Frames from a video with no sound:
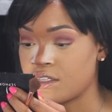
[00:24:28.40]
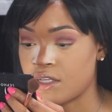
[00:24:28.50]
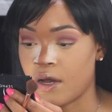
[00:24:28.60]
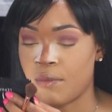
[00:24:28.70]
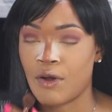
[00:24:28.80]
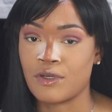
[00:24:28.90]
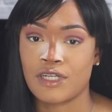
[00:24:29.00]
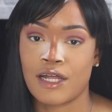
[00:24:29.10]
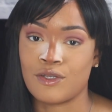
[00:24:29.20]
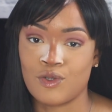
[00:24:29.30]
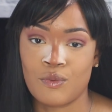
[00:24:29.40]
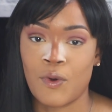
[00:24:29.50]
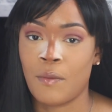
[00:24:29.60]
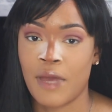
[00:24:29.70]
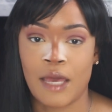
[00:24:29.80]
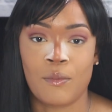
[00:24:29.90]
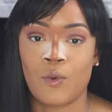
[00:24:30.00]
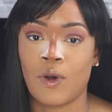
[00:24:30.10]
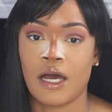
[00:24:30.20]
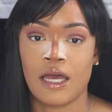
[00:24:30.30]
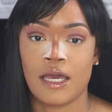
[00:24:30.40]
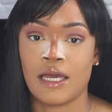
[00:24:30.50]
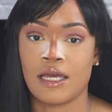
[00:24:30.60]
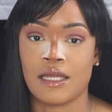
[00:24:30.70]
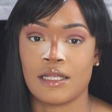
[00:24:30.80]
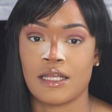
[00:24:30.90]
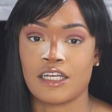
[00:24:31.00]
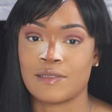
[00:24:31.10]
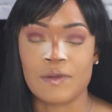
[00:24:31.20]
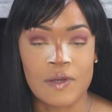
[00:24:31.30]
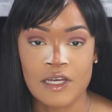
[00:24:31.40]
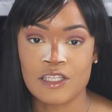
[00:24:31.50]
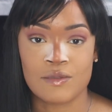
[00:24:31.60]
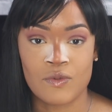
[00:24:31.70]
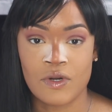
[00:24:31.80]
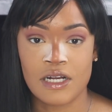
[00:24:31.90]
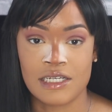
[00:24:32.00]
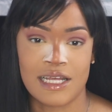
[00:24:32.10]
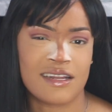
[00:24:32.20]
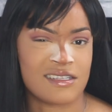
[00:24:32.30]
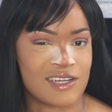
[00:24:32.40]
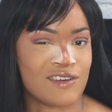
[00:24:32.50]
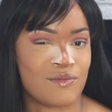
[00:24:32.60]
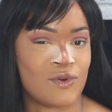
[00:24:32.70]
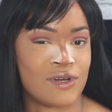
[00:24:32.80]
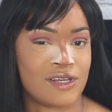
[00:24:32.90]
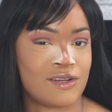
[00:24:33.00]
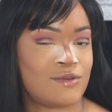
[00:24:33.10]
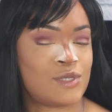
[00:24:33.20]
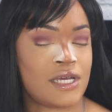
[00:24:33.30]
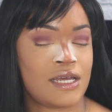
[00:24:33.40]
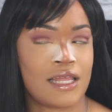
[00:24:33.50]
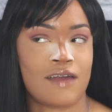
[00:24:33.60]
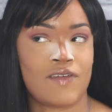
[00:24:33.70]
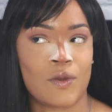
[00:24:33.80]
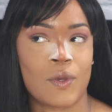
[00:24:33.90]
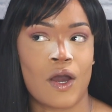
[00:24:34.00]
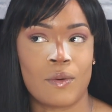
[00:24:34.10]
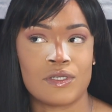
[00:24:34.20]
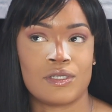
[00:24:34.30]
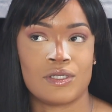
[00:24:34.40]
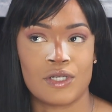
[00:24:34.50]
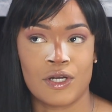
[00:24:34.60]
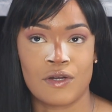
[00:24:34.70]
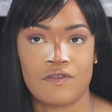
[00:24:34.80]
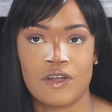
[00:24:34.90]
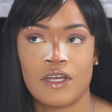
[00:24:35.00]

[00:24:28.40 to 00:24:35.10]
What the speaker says: So I'm always trying to do more, make more, and experience more, because I deserve more. You know what I'm saying? Like, I feel like we always deserve,